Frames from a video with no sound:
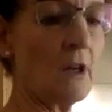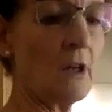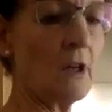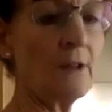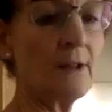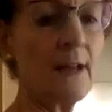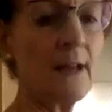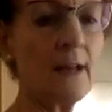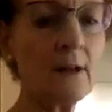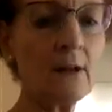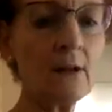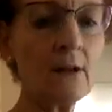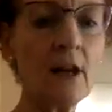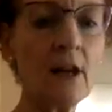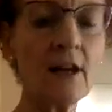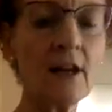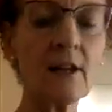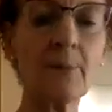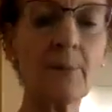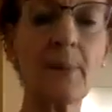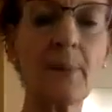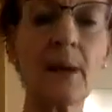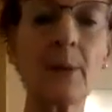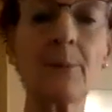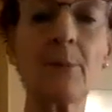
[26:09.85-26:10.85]
Now, a lot
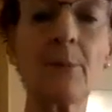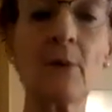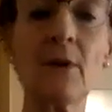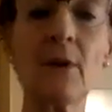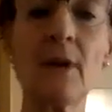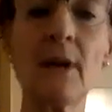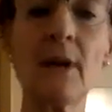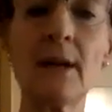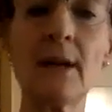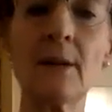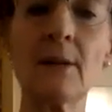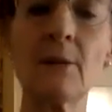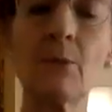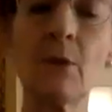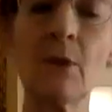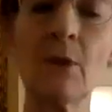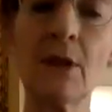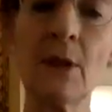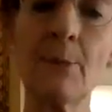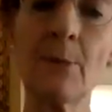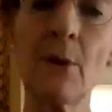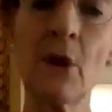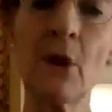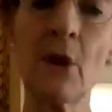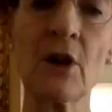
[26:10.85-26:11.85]
of people with the
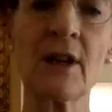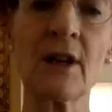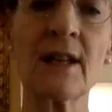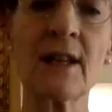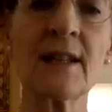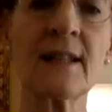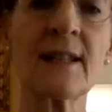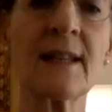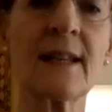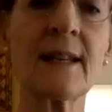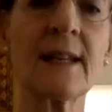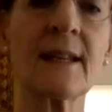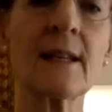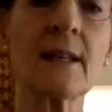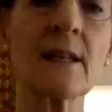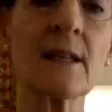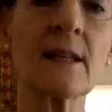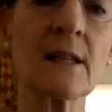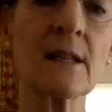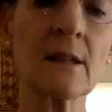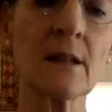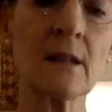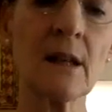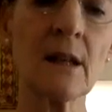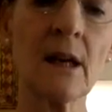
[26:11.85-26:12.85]

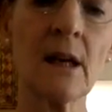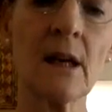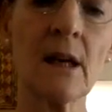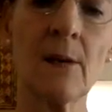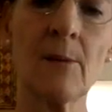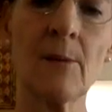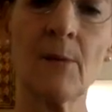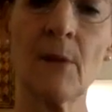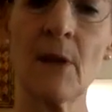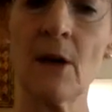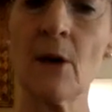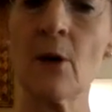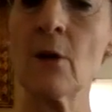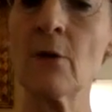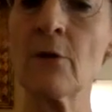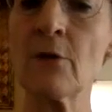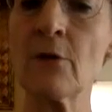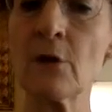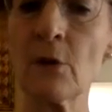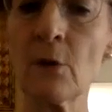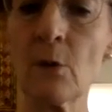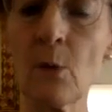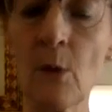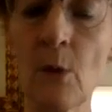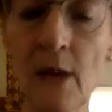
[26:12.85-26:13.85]
Parkinson's,
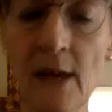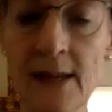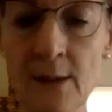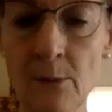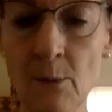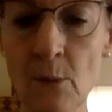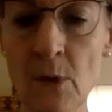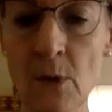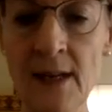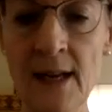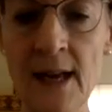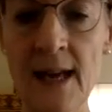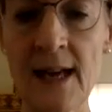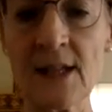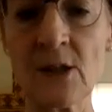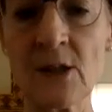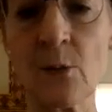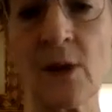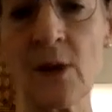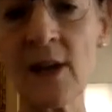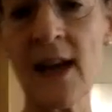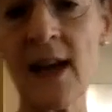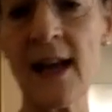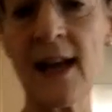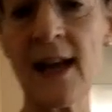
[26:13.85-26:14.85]
and as
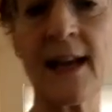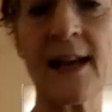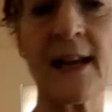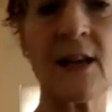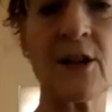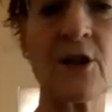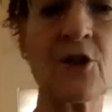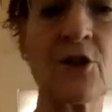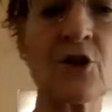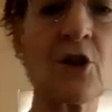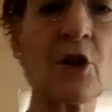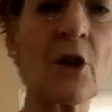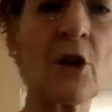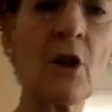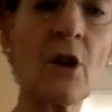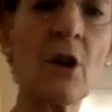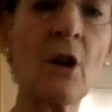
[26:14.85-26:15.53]
we age,